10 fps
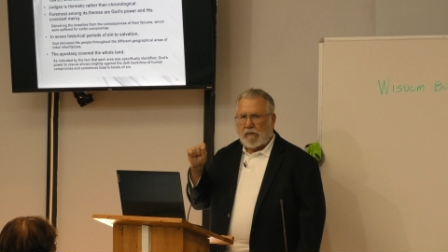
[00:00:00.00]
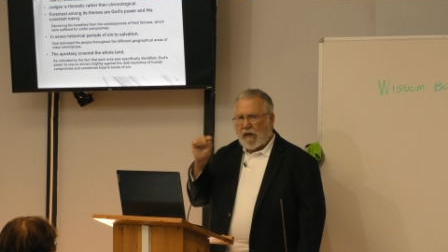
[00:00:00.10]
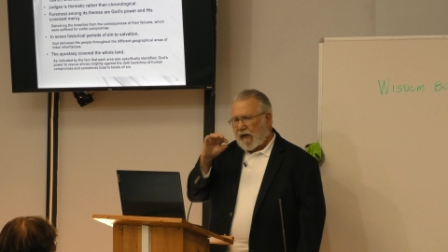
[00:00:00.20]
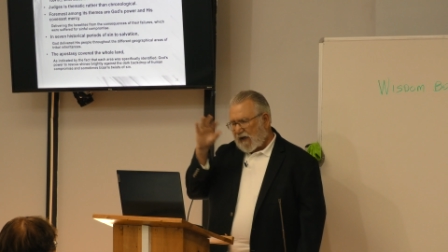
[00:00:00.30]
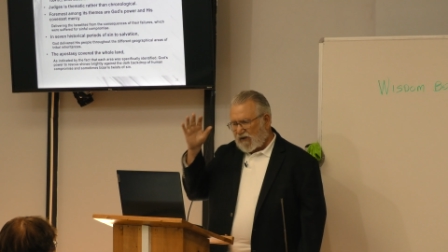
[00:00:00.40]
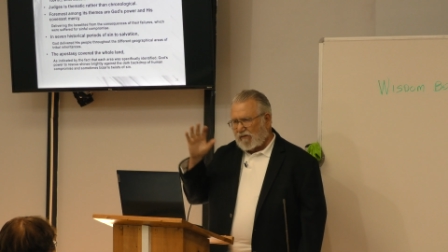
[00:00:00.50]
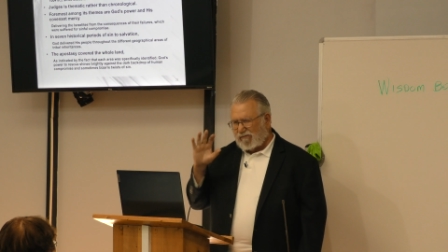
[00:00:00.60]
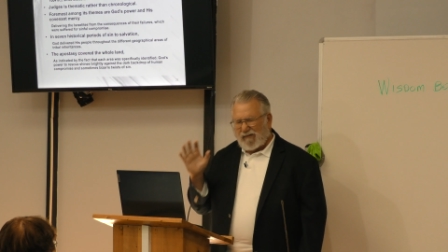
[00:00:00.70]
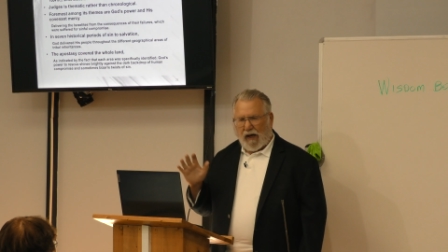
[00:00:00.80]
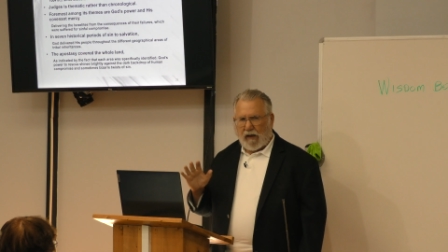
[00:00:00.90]
and that's
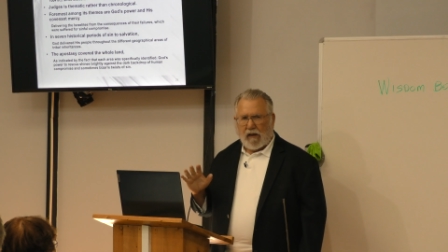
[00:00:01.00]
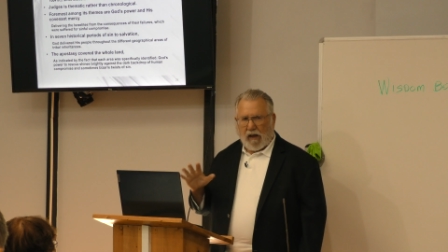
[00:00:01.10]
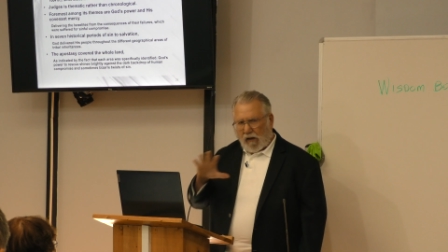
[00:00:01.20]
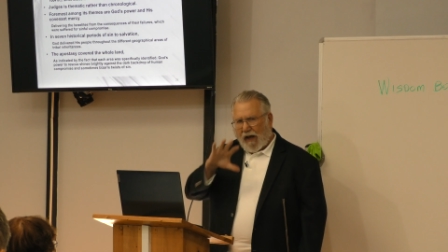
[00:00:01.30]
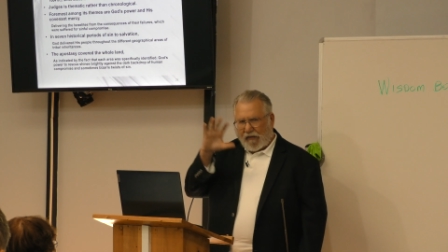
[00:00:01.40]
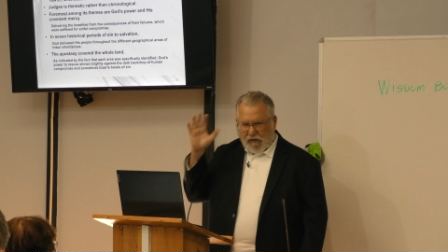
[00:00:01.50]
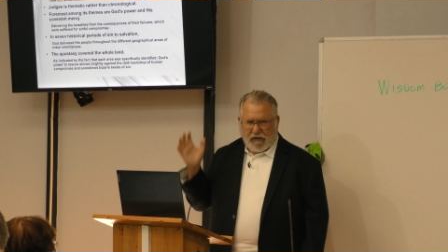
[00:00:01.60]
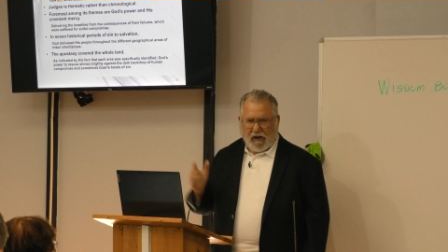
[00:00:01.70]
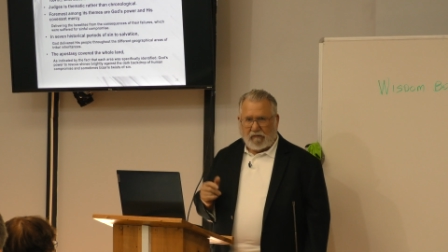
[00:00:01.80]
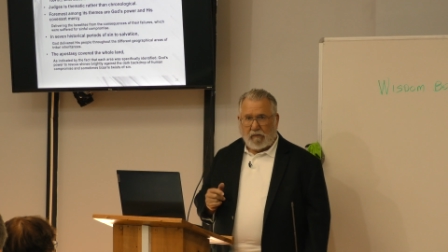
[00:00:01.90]
kind of a lot of the
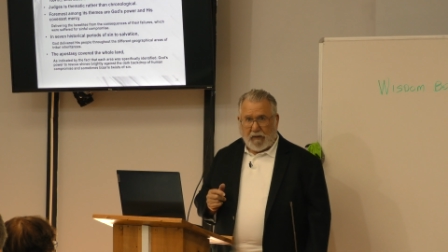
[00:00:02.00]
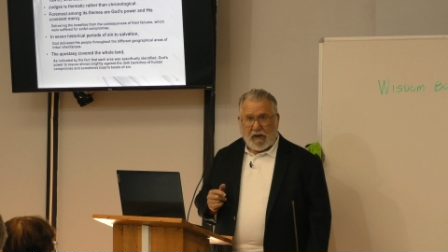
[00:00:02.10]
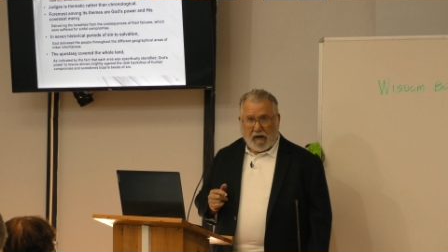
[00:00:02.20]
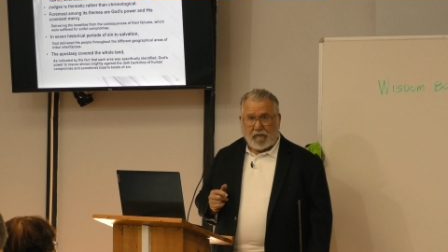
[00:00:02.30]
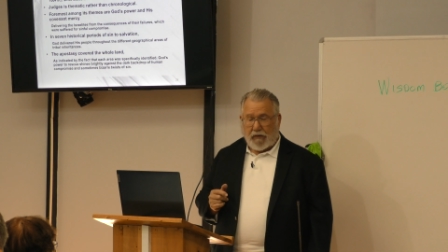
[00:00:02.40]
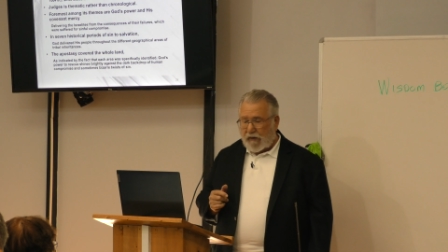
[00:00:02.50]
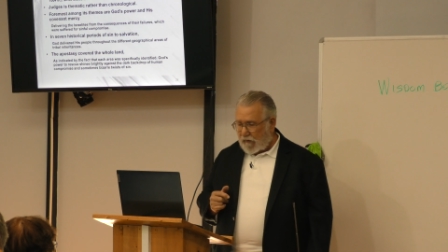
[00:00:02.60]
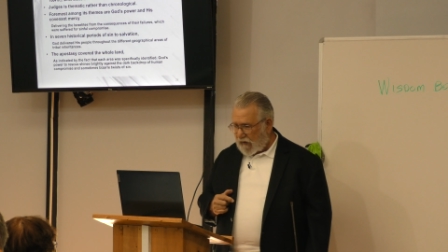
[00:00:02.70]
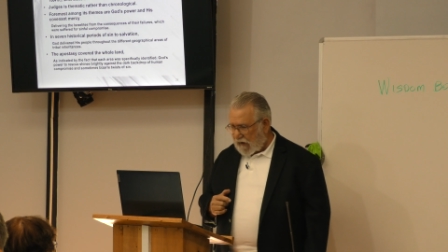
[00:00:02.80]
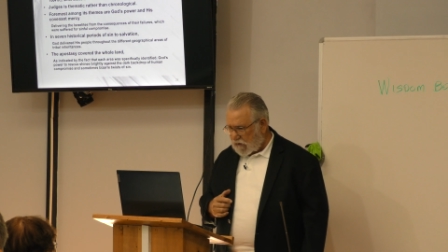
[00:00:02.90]
stuff we'll be covering
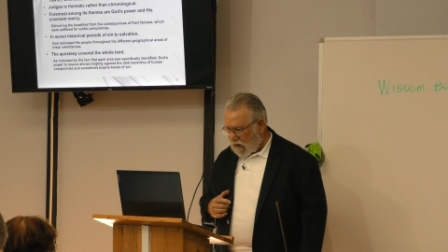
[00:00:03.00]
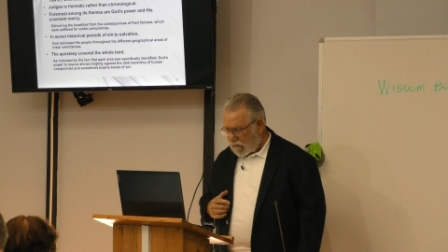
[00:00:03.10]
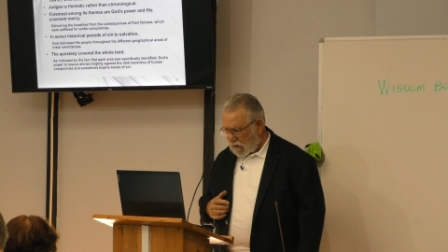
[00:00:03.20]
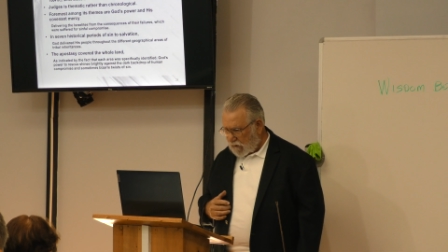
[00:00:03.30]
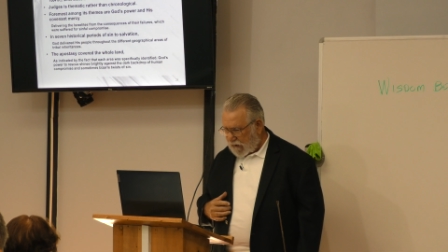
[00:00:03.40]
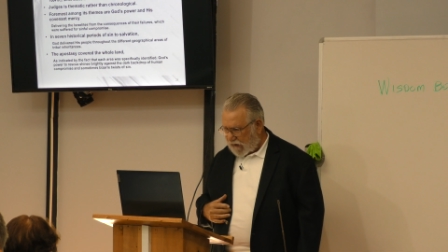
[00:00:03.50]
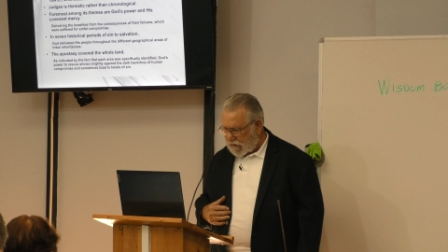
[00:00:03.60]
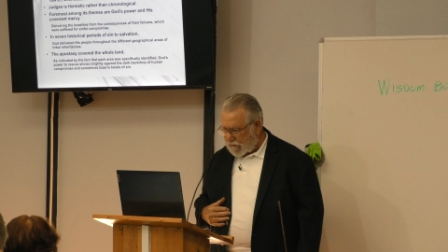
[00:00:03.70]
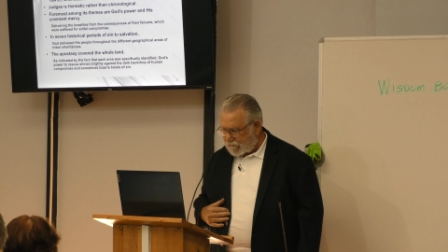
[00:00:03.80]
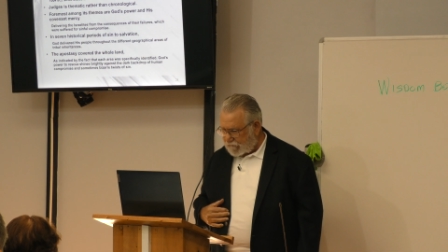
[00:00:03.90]
in the next couple of weeks.